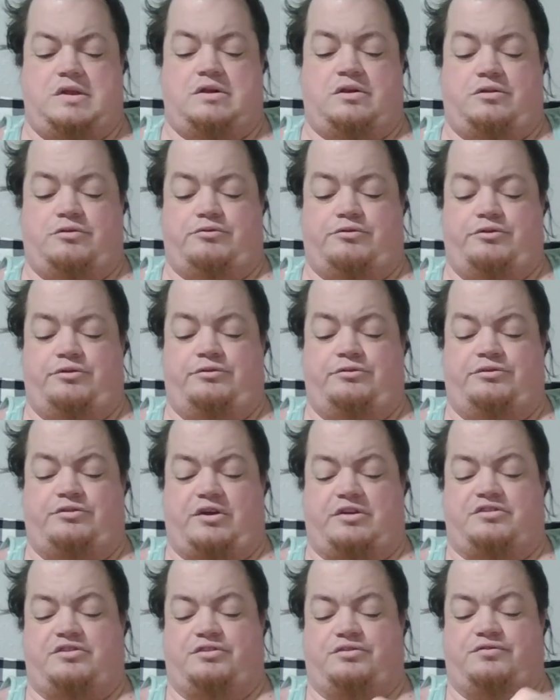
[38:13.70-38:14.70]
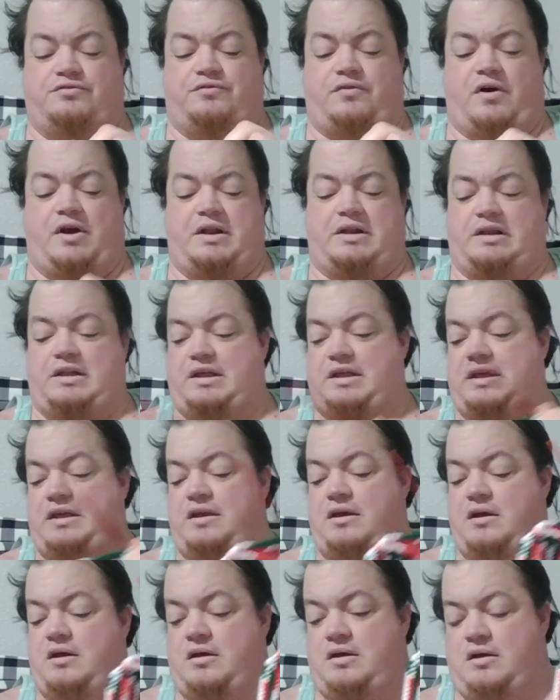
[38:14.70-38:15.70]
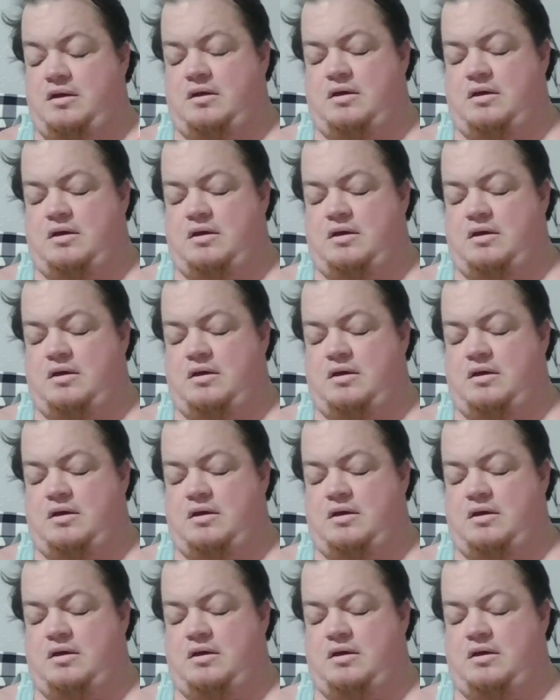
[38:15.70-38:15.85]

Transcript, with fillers: In other news, I just finally,